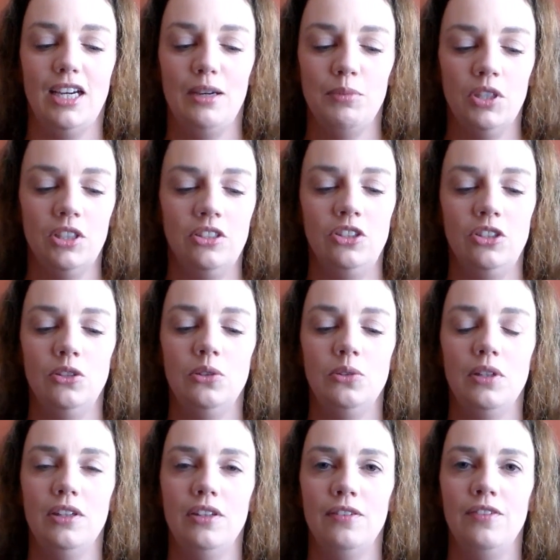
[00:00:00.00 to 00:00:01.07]
I'm going to
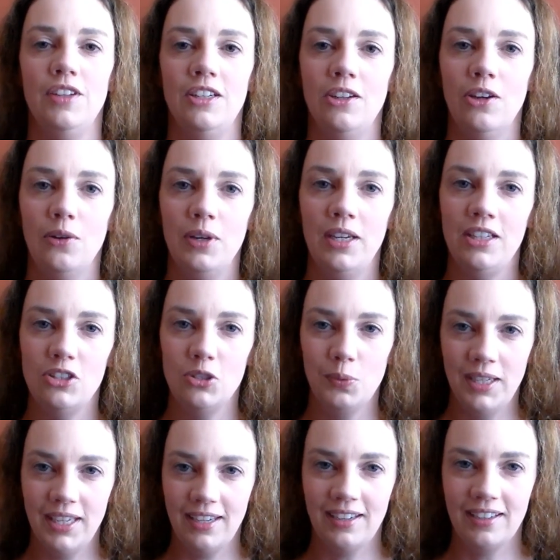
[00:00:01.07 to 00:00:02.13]
do a video each
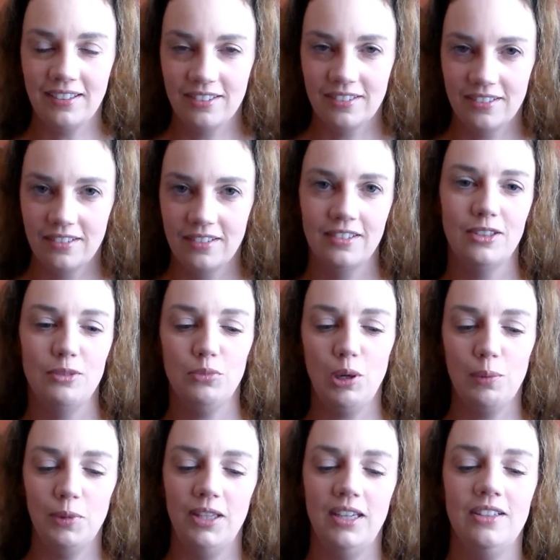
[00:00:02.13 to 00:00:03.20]
week,
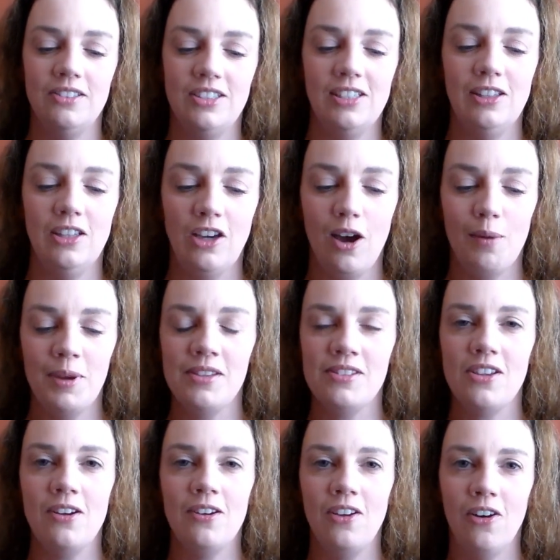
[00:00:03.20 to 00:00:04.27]
probably until the
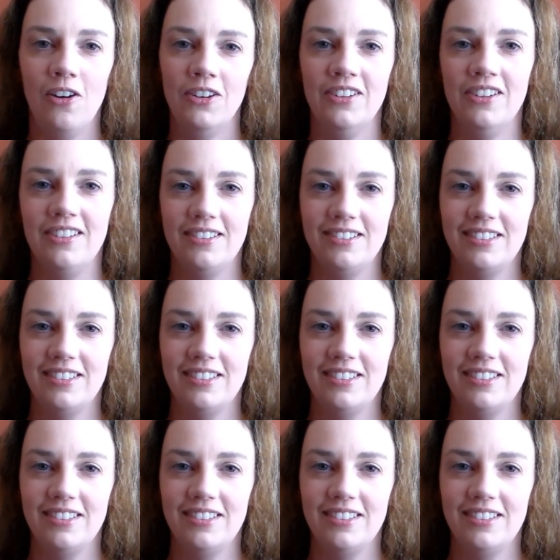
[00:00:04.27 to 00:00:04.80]
comments are gone.